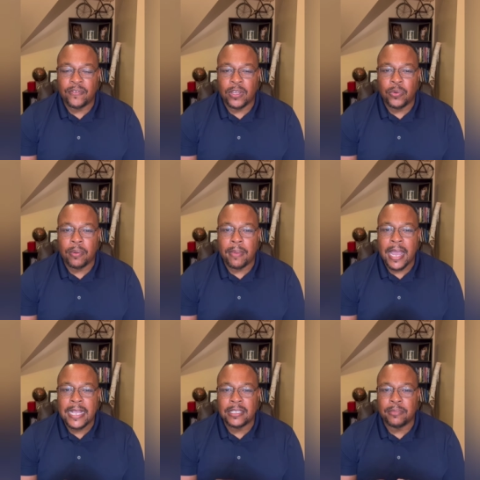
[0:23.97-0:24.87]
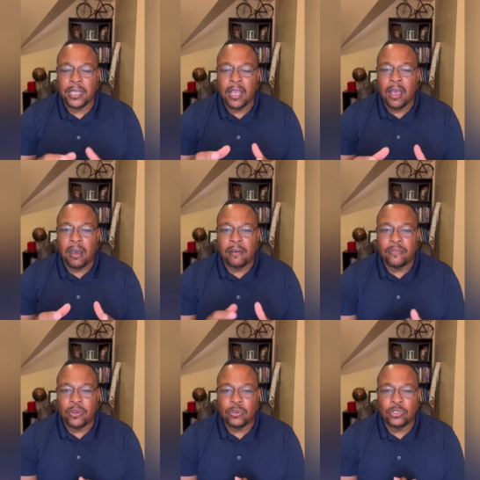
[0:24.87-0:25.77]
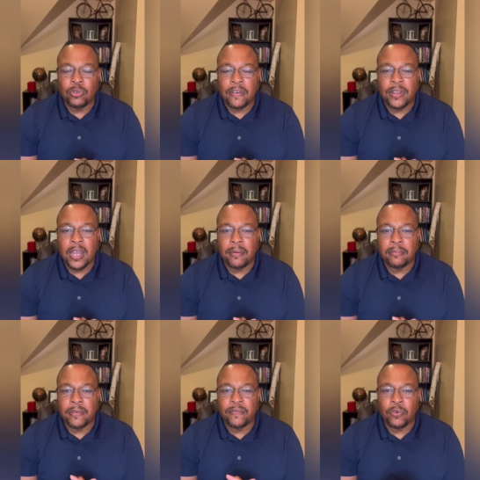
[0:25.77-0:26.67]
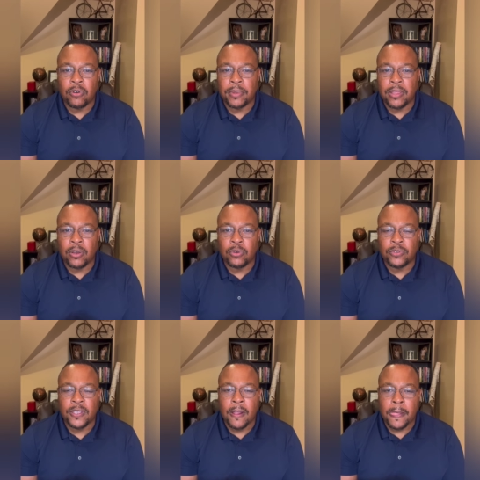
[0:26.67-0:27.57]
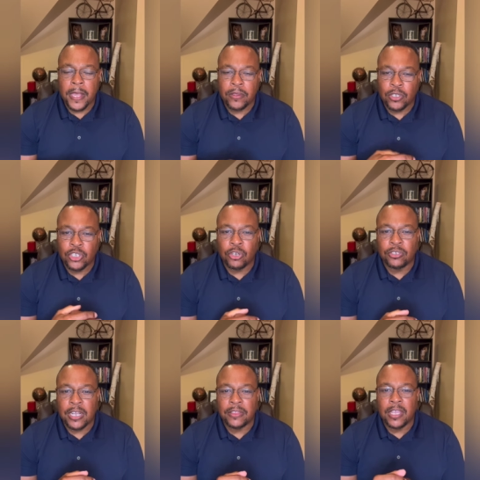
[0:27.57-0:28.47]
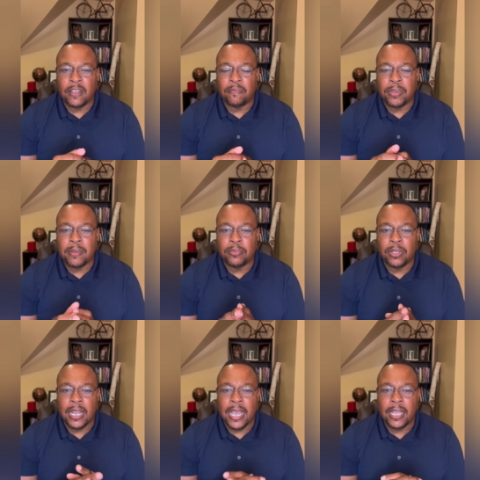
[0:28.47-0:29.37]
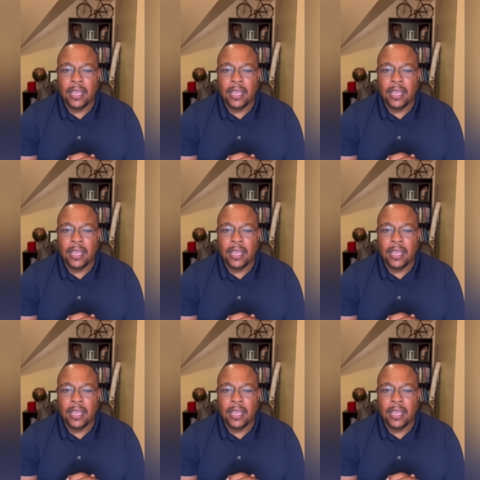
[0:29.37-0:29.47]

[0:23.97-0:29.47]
It reminds me of those who have come before me, those in the church. I think of people like